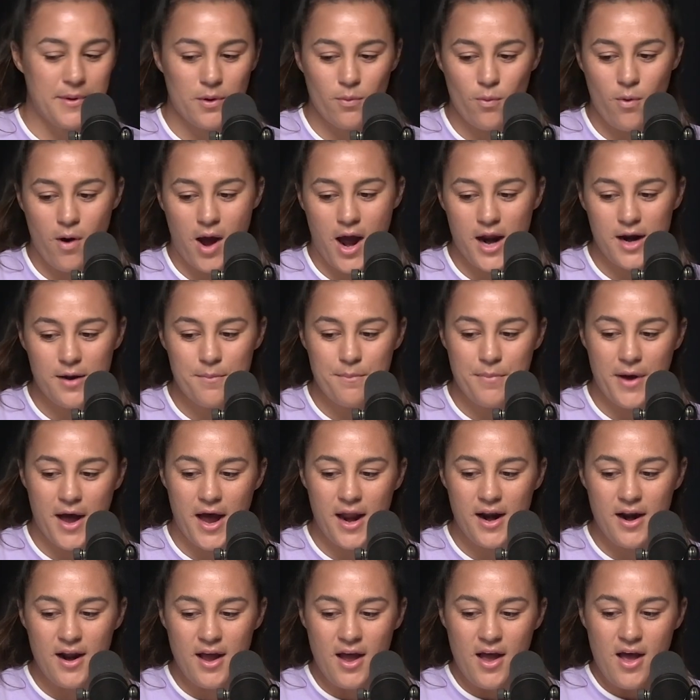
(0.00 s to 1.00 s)
out a bit wider,
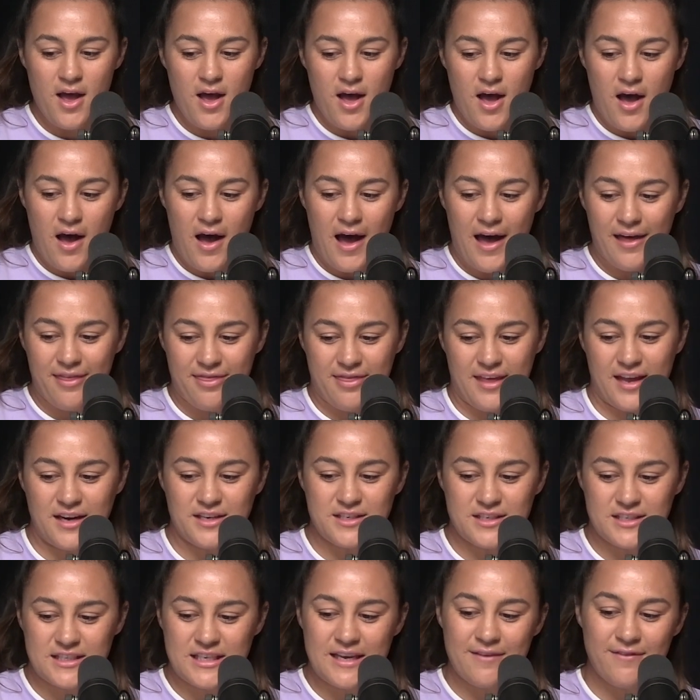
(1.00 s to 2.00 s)
but. I
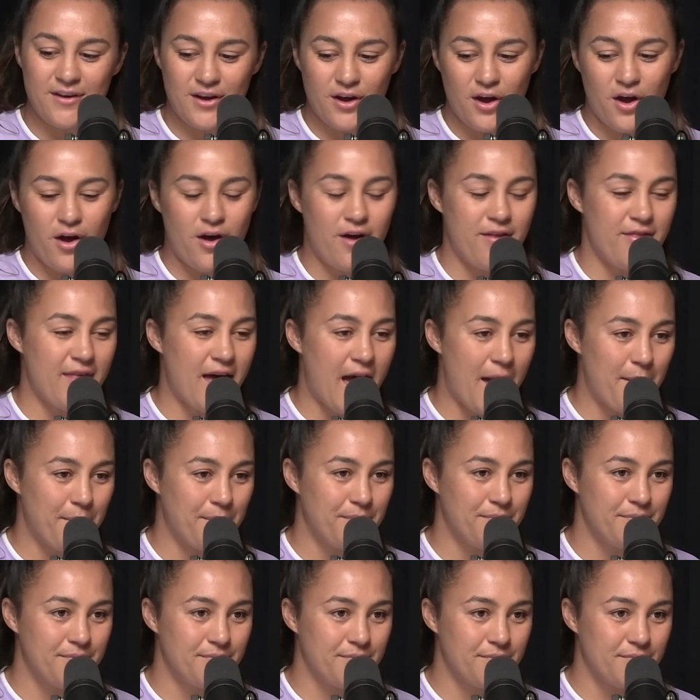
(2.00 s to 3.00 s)
think just giving her
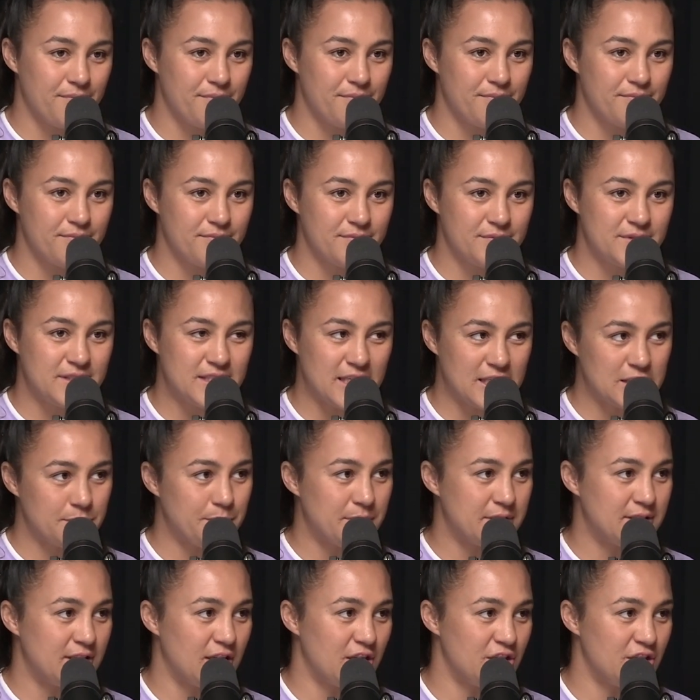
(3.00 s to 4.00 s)
that sixth